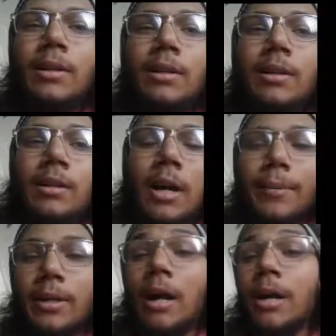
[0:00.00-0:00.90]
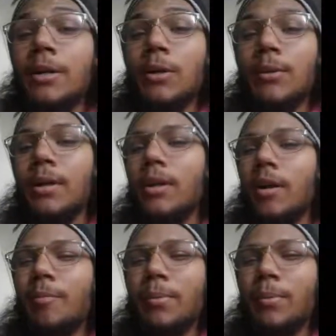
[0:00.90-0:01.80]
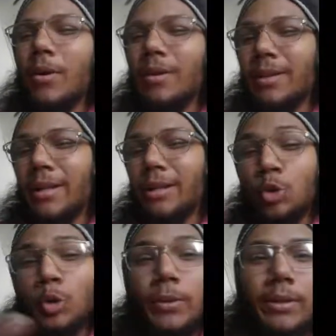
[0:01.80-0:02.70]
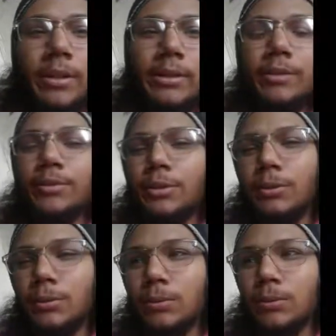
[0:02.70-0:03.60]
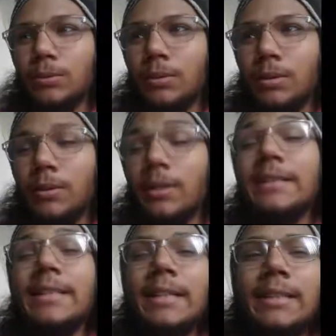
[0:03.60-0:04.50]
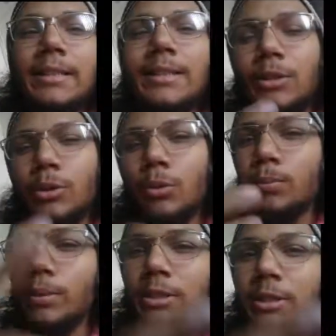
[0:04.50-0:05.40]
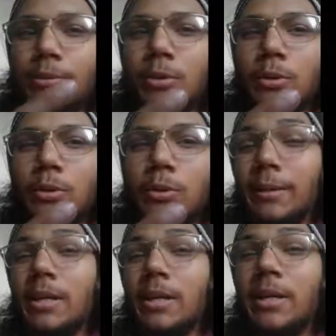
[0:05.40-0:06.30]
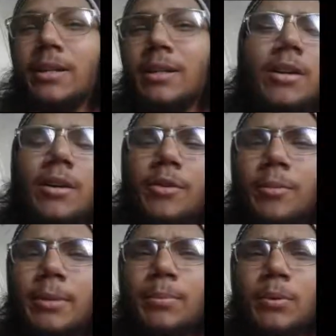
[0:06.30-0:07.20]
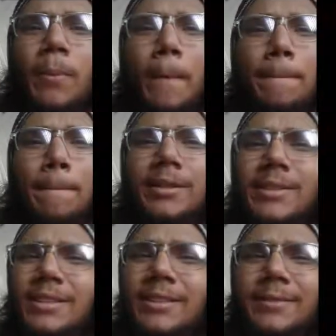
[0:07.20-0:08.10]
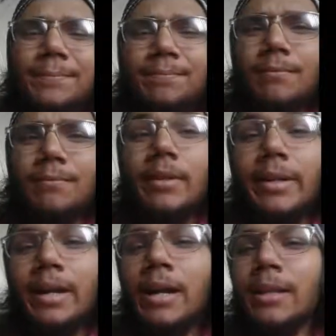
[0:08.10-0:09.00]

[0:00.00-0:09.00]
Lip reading: I mean, I know that a lot of people aren't like super addicted to Bleach Brave Souls like me and a lot of other people, but I let them